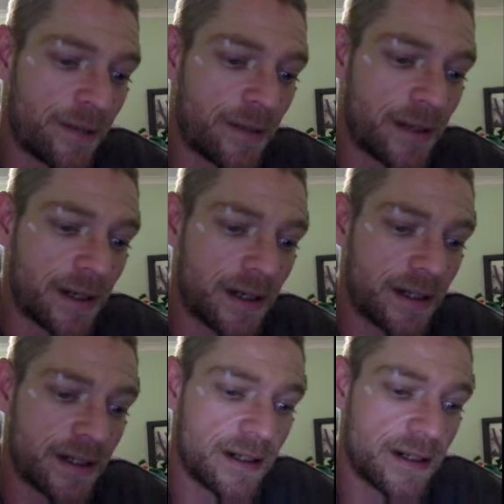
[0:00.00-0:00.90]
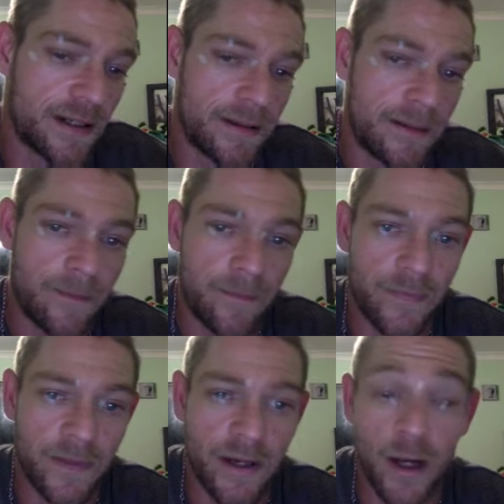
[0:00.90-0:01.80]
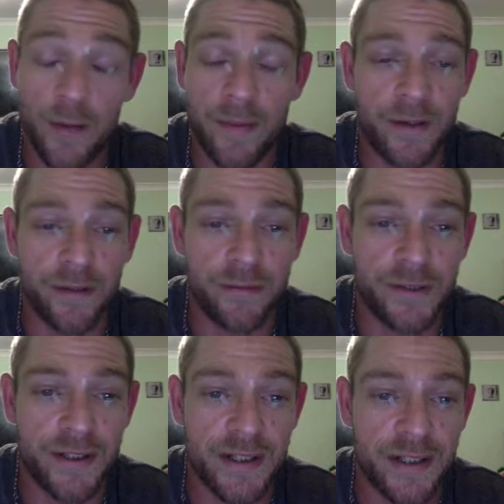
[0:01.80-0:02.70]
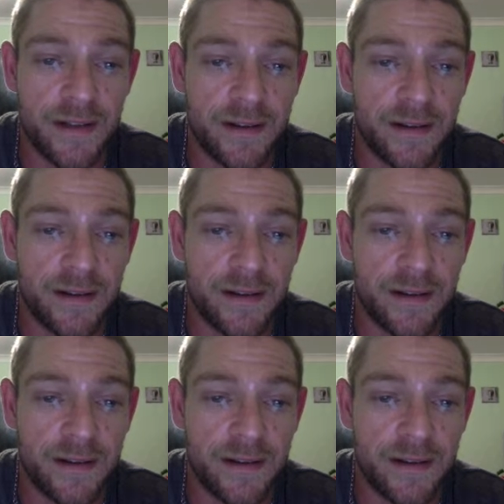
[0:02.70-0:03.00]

placed, I hope I'm not confusing.